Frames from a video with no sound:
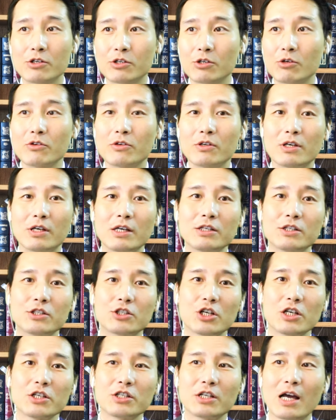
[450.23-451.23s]
So
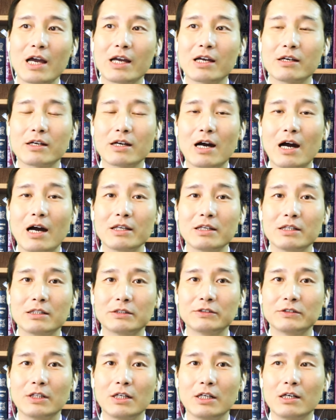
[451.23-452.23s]
it's just like a
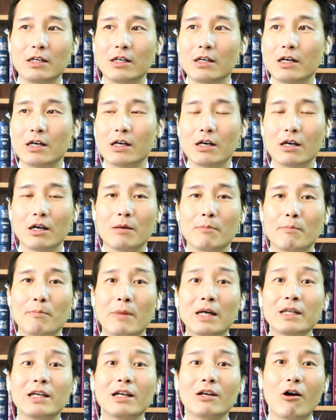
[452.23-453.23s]
kind of
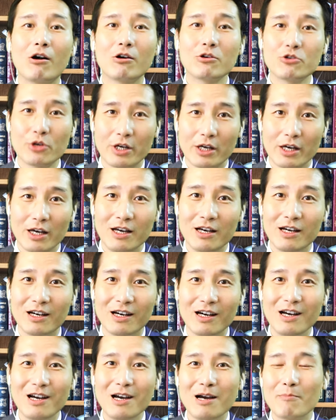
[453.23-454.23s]
money laundry,